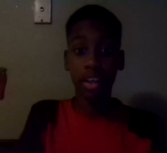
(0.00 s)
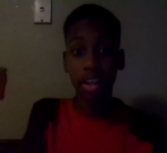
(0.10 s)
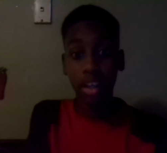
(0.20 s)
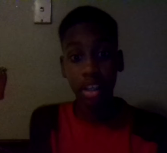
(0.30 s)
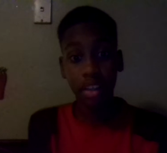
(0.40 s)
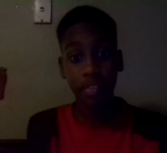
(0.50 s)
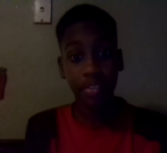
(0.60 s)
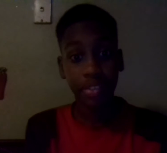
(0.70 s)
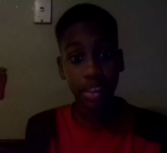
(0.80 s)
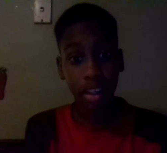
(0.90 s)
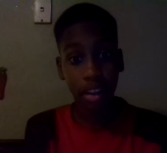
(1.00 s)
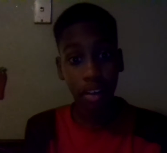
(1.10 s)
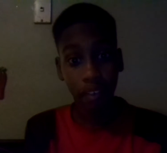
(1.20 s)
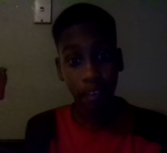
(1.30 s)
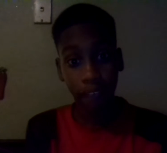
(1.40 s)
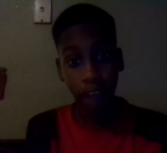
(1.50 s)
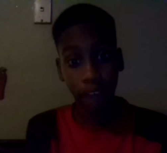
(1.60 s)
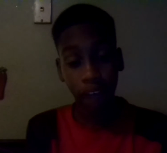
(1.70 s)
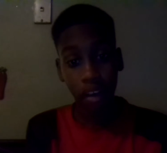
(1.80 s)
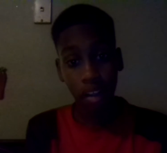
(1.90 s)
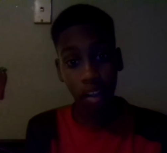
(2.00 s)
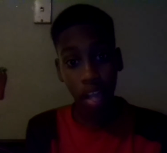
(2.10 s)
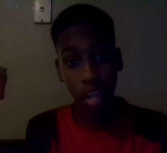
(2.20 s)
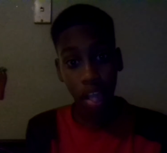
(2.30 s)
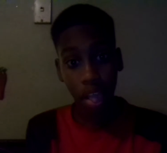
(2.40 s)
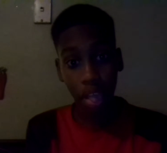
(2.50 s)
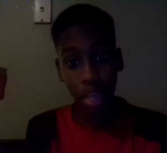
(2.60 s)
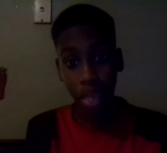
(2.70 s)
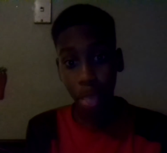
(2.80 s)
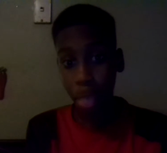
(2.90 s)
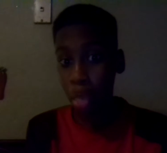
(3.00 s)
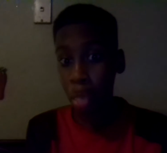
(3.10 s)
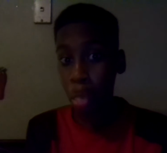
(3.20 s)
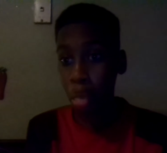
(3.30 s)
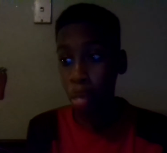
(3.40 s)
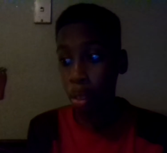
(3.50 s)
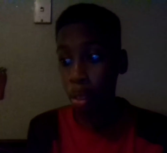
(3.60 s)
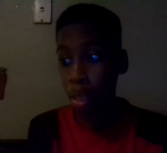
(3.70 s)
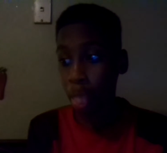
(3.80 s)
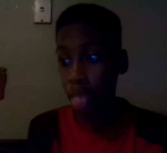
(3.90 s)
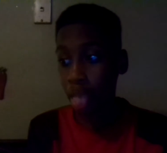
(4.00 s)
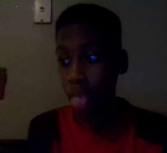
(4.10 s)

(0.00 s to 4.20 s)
No one is speaking in this clip.